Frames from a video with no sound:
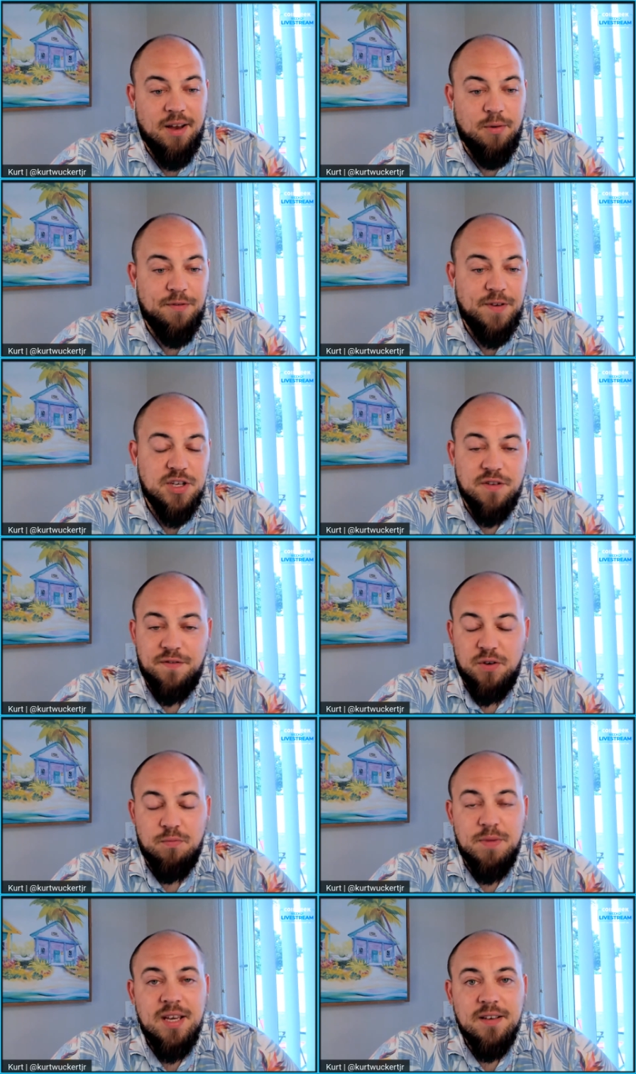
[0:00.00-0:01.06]
we'll feed
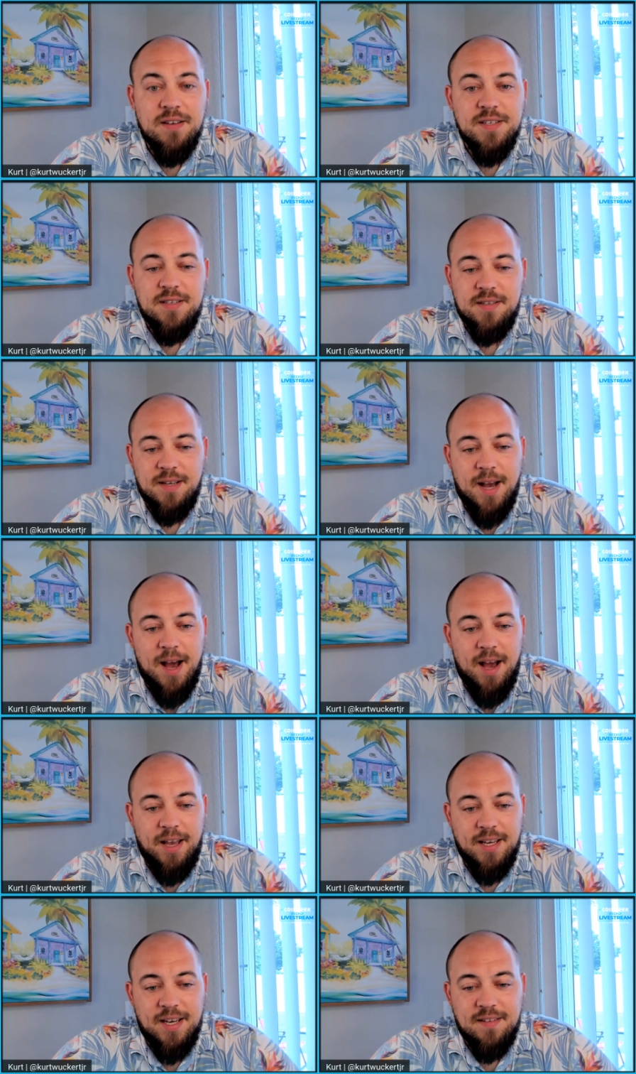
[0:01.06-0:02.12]
you a few meals.
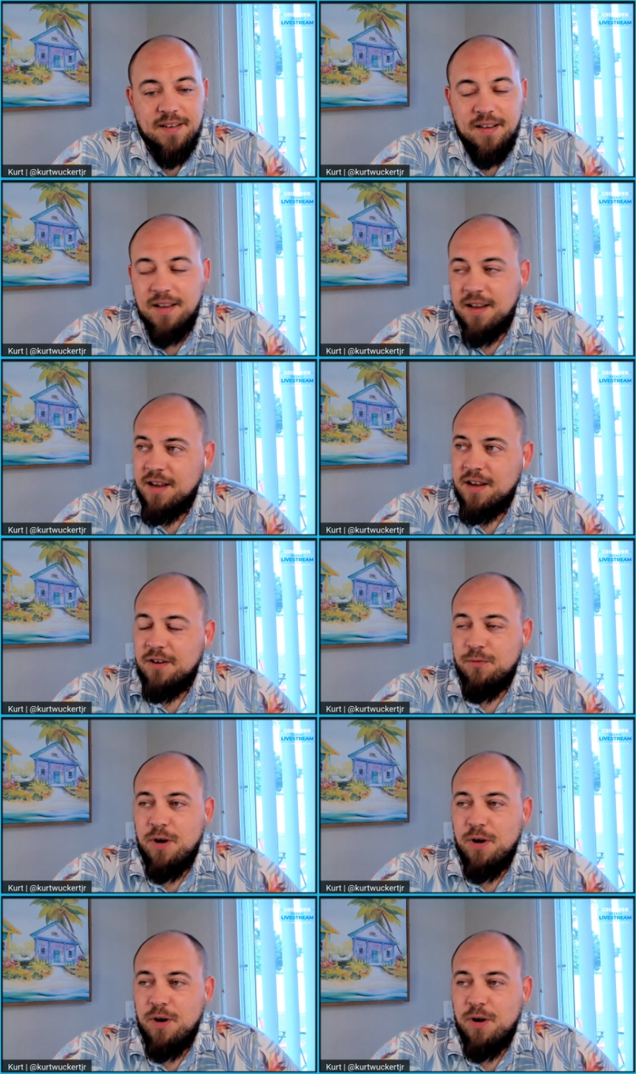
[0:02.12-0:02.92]
You get to